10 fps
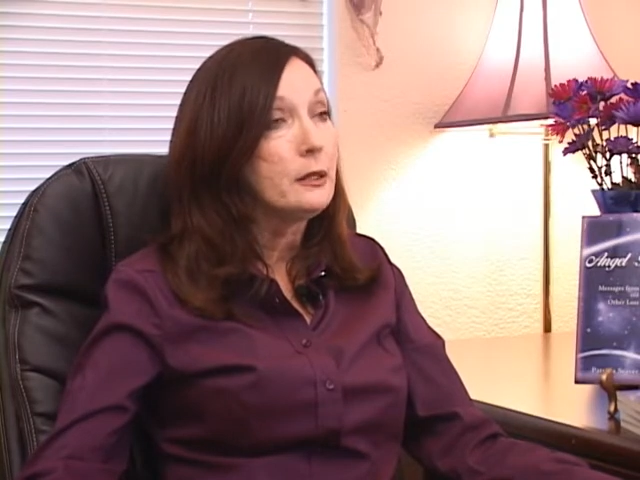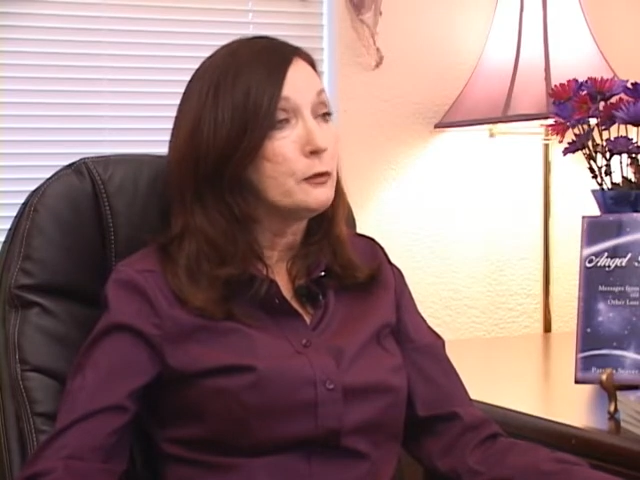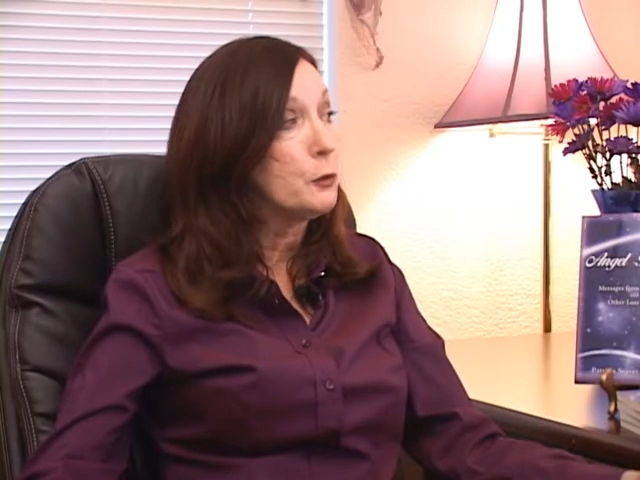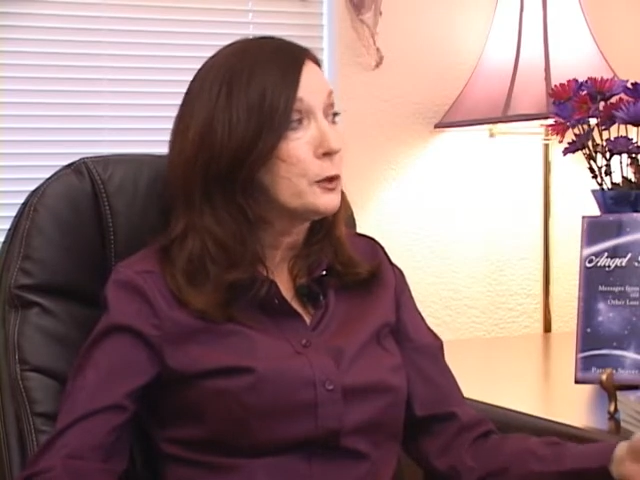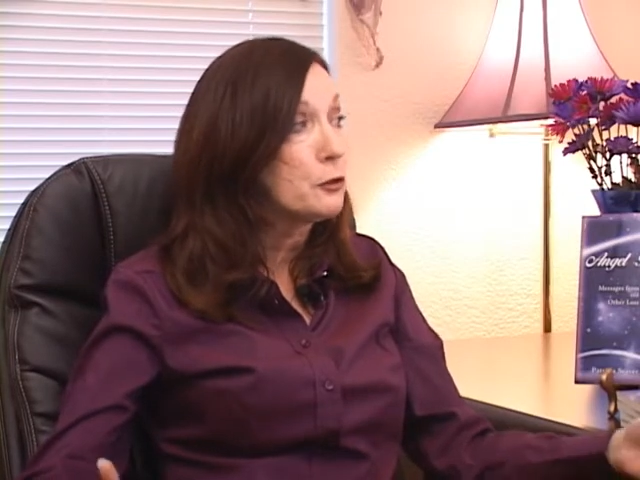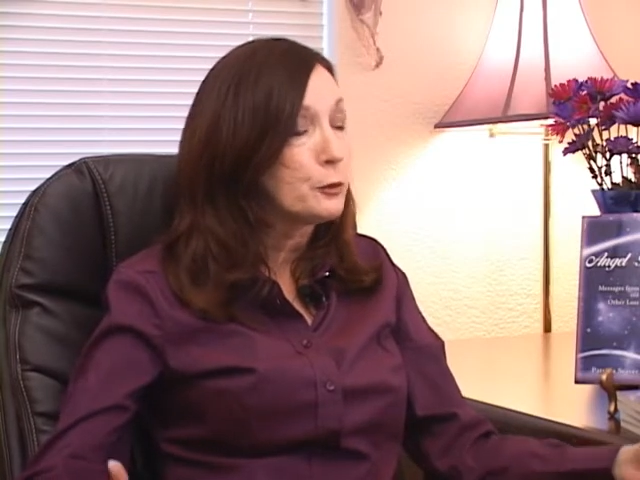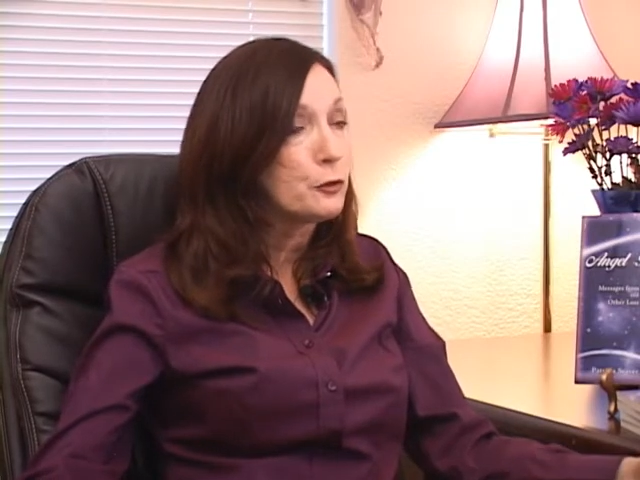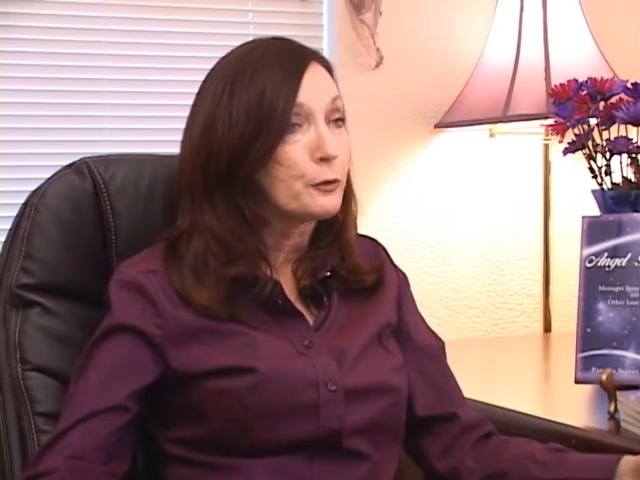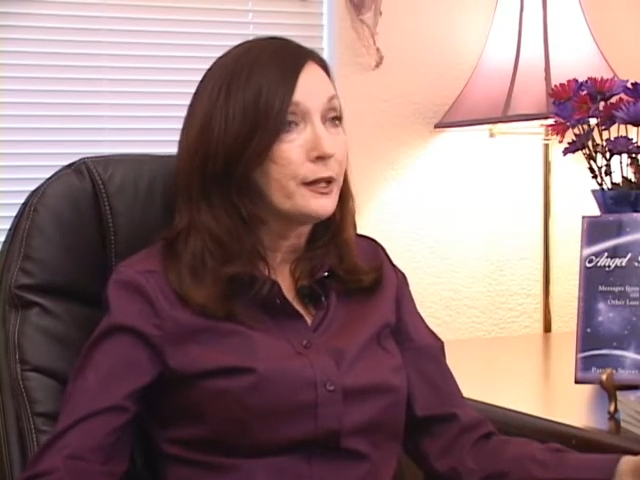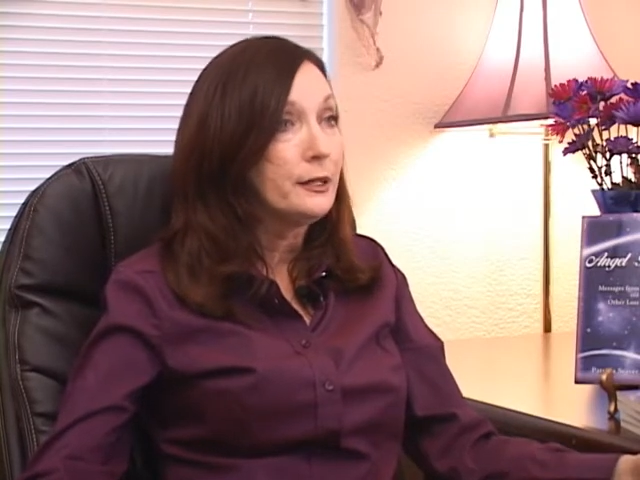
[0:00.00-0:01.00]
The voice
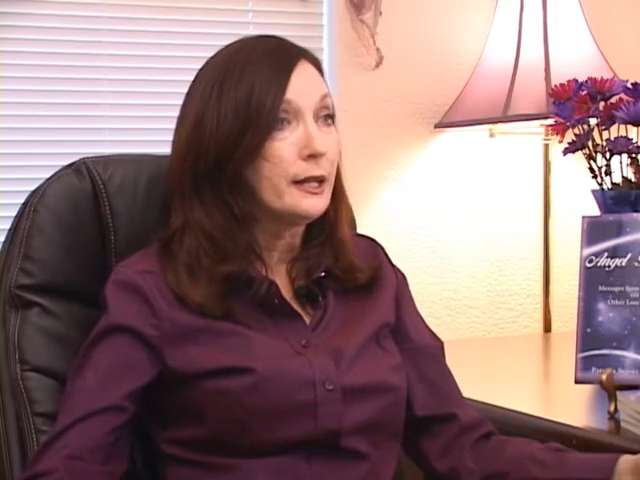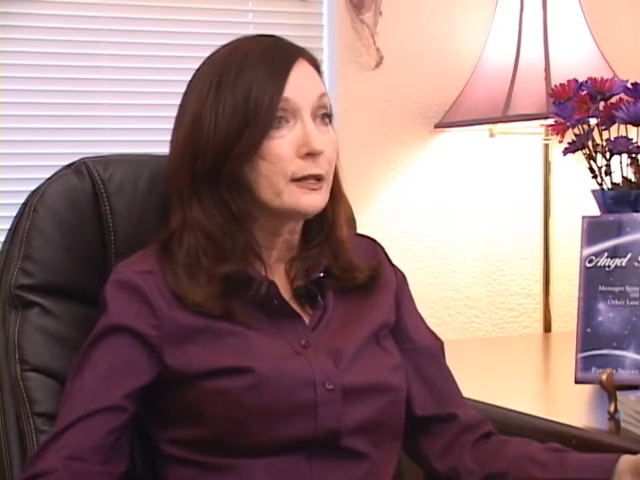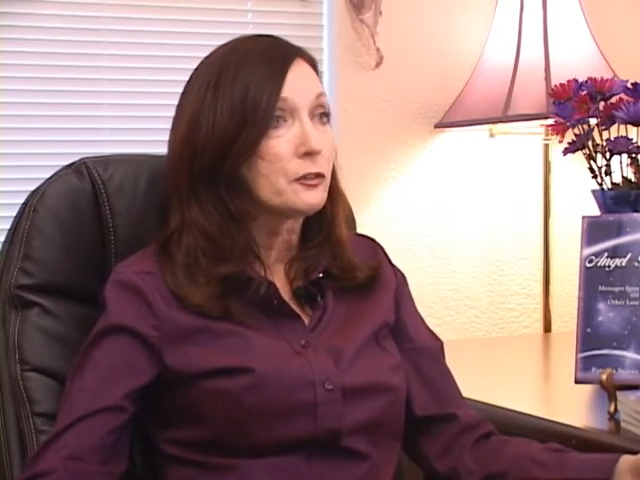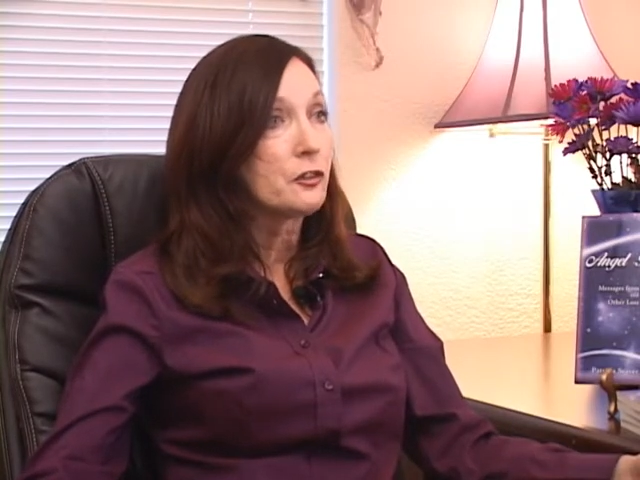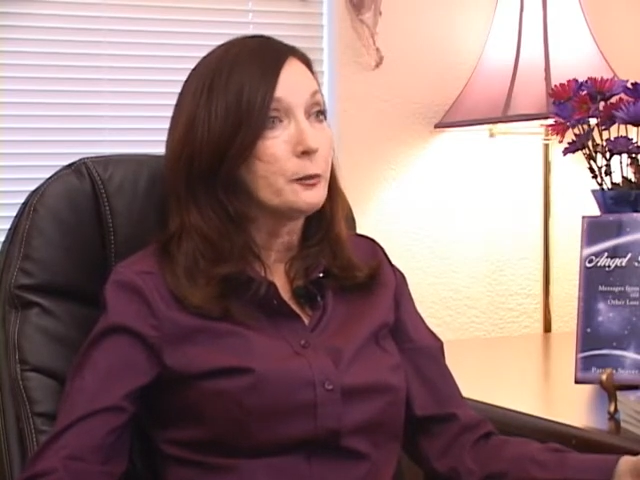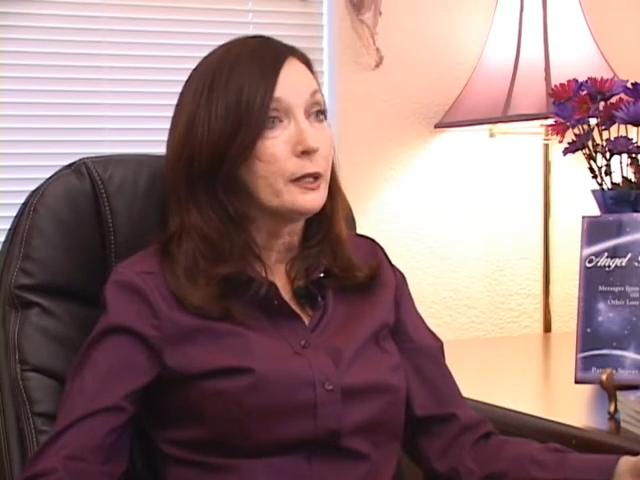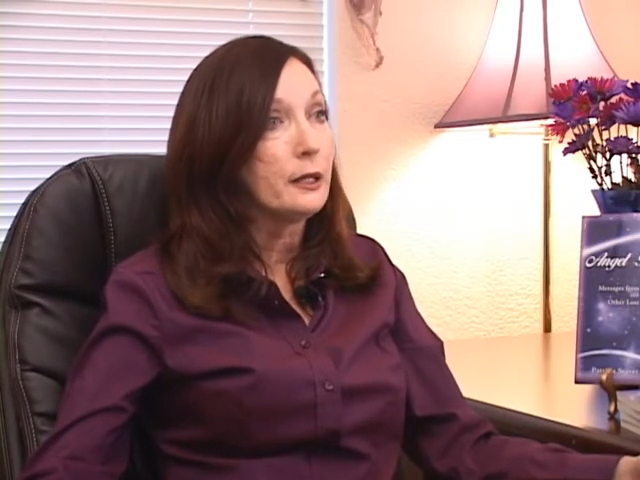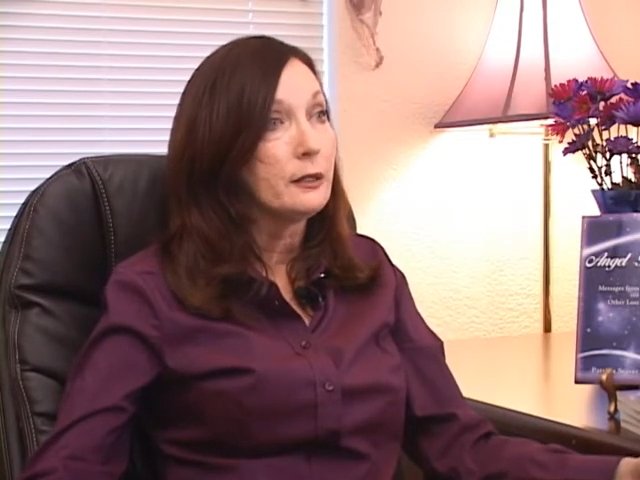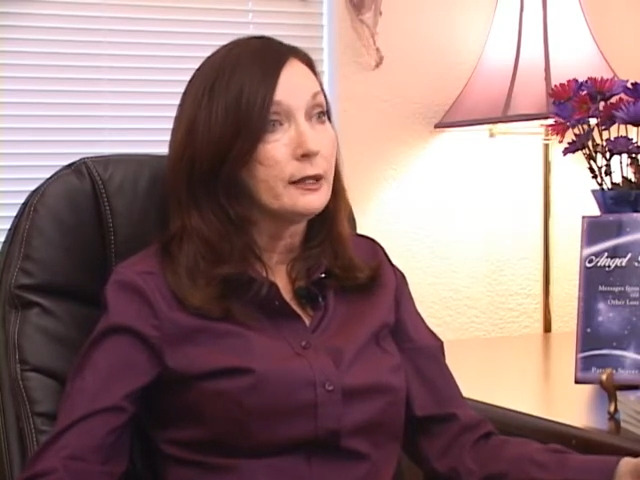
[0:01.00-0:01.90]
was right next to me.